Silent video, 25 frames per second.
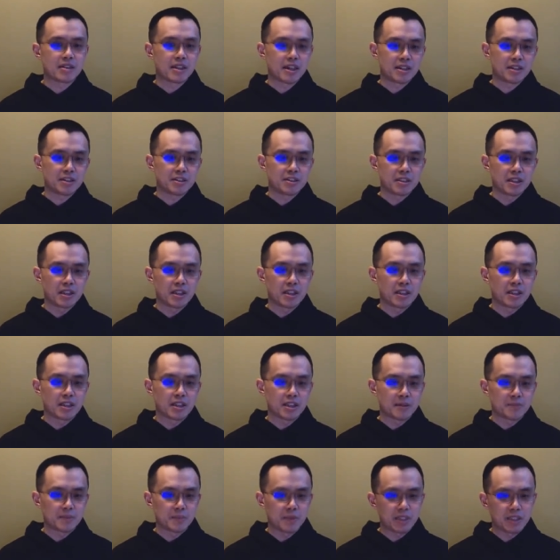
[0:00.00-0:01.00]
There's
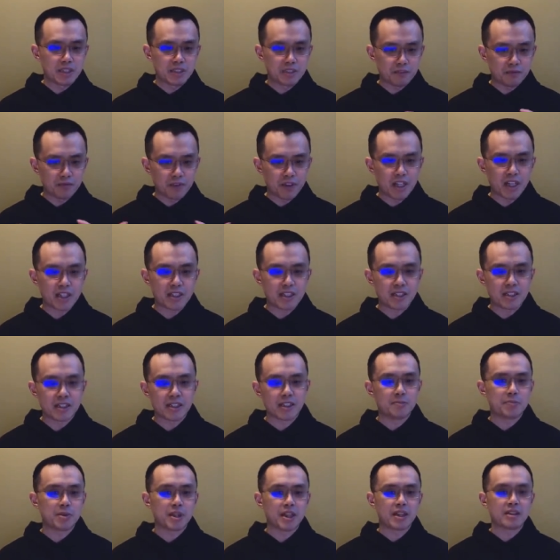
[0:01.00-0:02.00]
um, there's a flooding
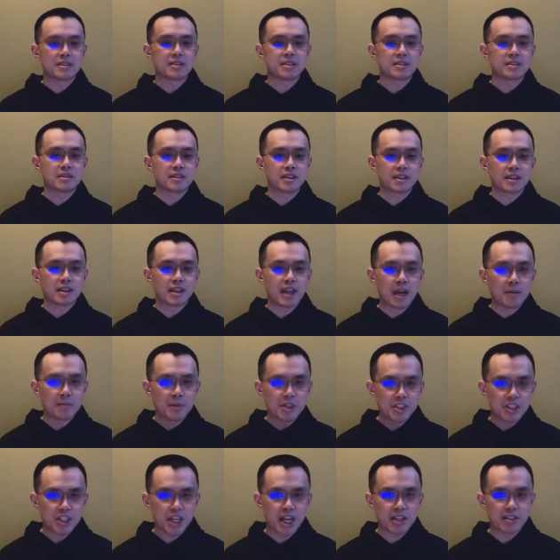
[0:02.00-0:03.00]
in places. The
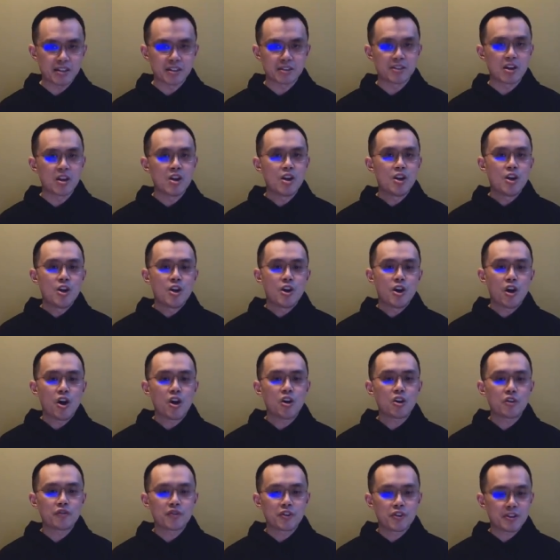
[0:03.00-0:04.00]
climate changes.
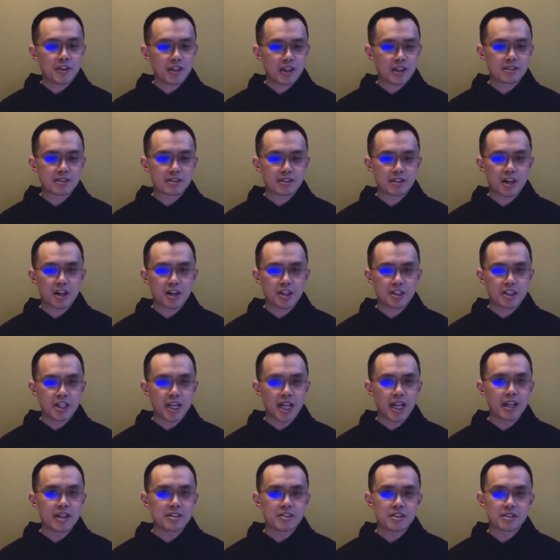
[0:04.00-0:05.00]
All of those things are
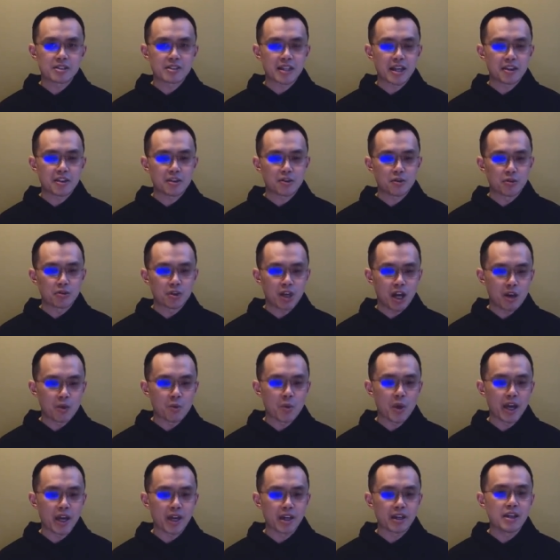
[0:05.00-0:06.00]
challenges that thrown our
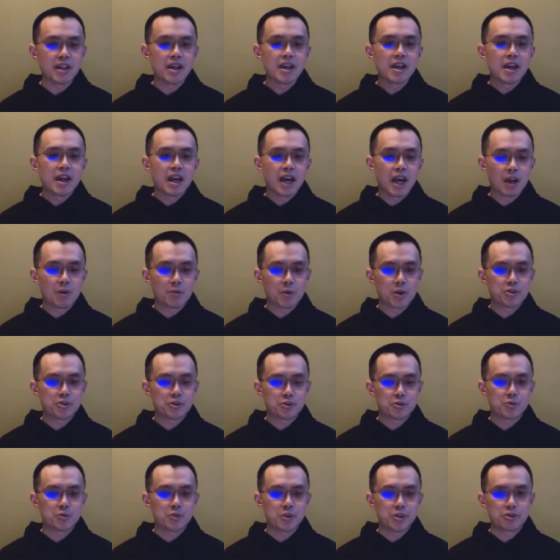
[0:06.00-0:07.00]
way and we
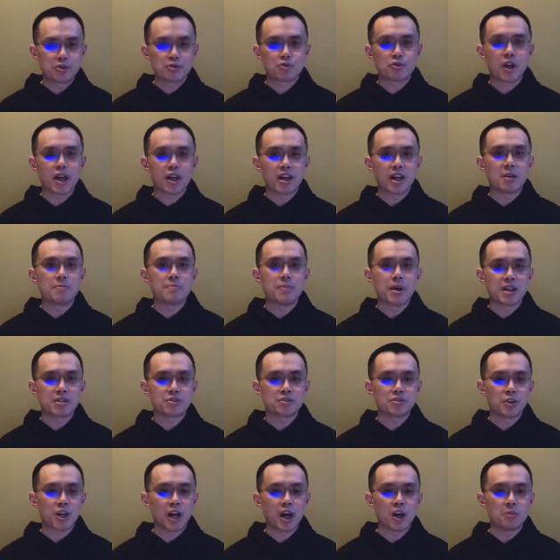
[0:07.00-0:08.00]
should we should try our
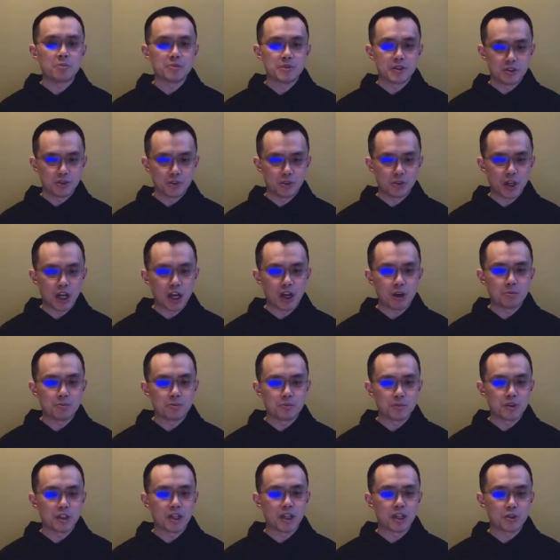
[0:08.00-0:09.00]
best to help to
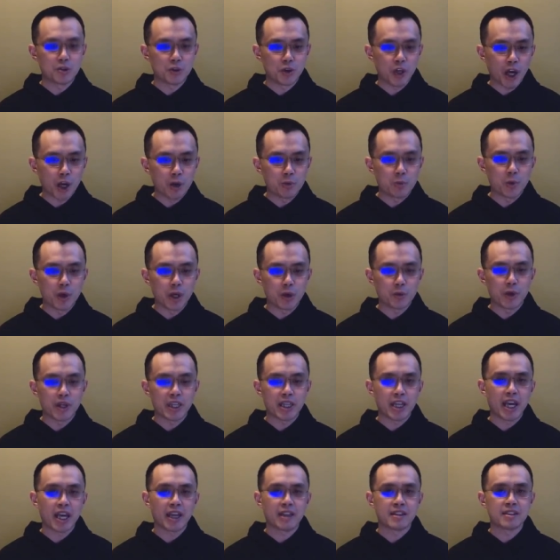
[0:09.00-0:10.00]
help uh, to help where we
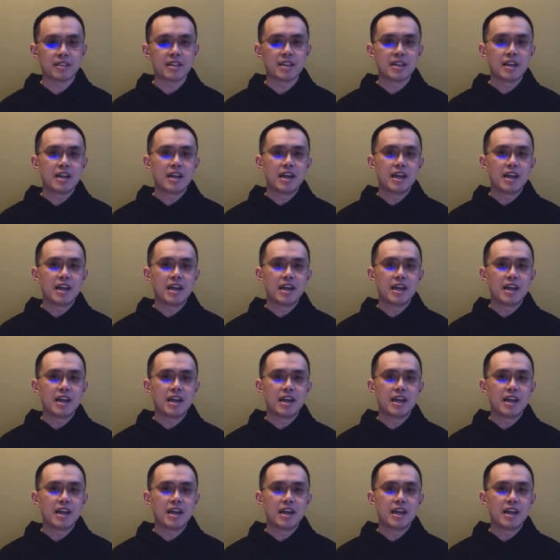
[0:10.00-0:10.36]
can.